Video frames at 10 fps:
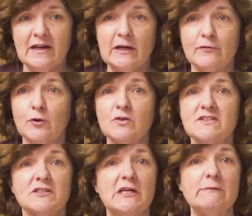And of course,
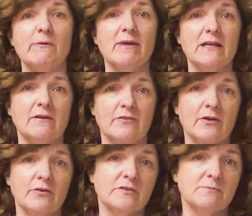there's going to be many of
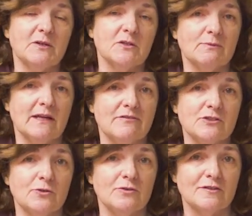those because we have
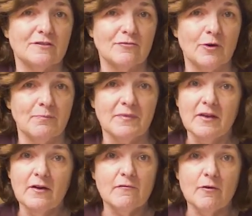students from
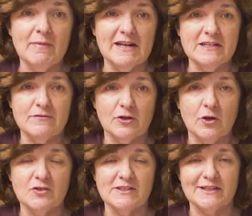many different
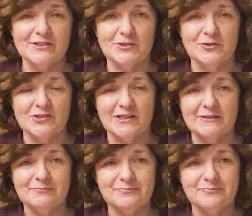contexts usually.